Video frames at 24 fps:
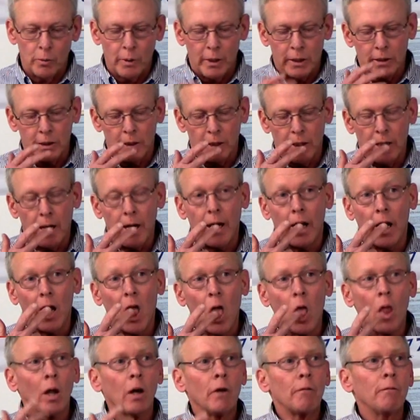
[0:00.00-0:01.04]

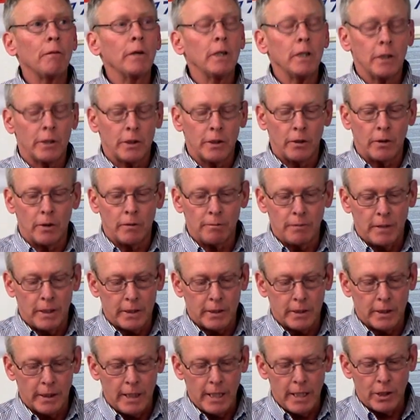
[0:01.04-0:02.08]
USDA finished their
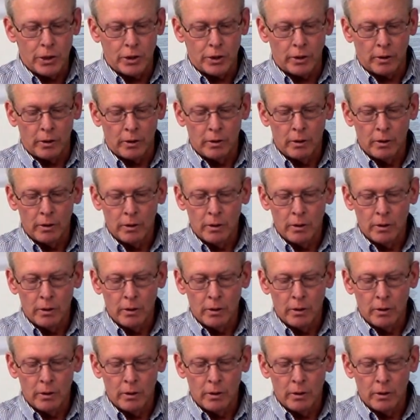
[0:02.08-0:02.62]
investigation.